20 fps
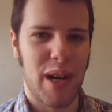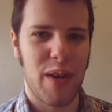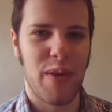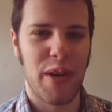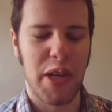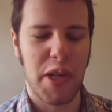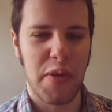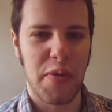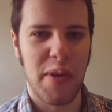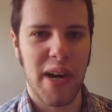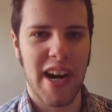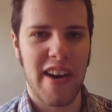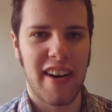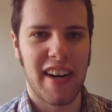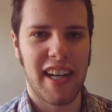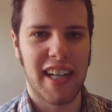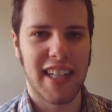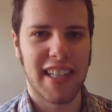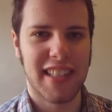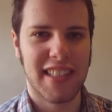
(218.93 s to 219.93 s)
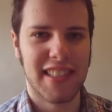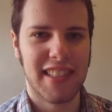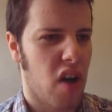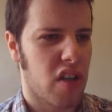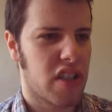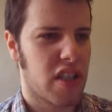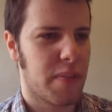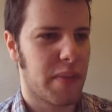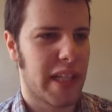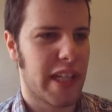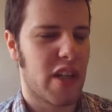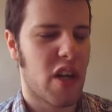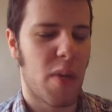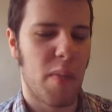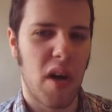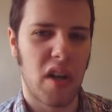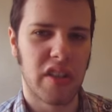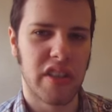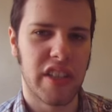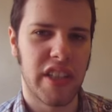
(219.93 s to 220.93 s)
about what you're wearing, possibly
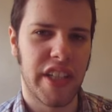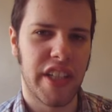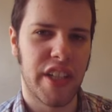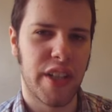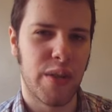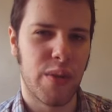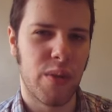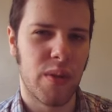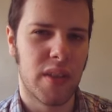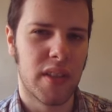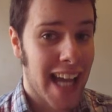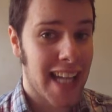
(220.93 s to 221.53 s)
come on to you,